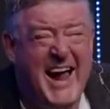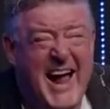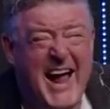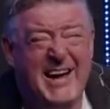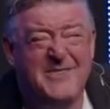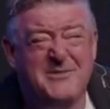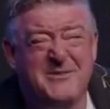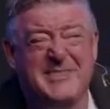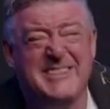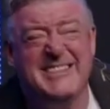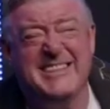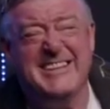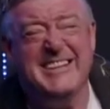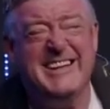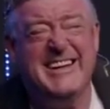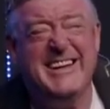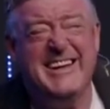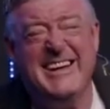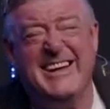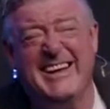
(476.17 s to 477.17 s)

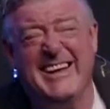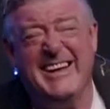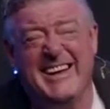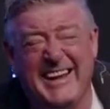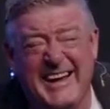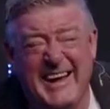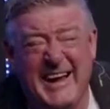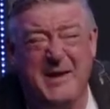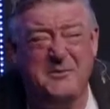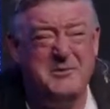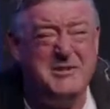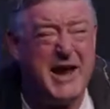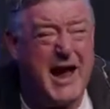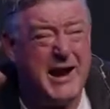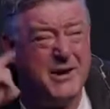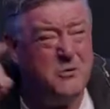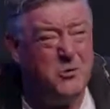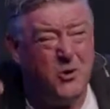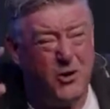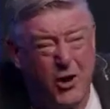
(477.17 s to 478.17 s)
I'm
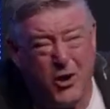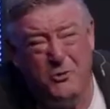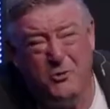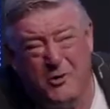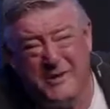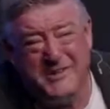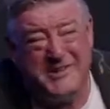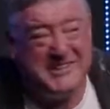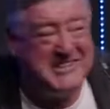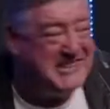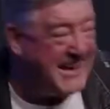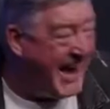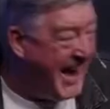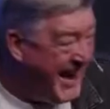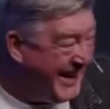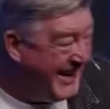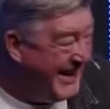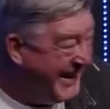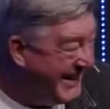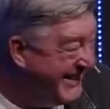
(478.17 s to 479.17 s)
trying to work out what you're
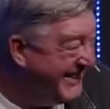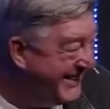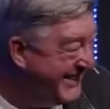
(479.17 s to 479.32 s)
saying.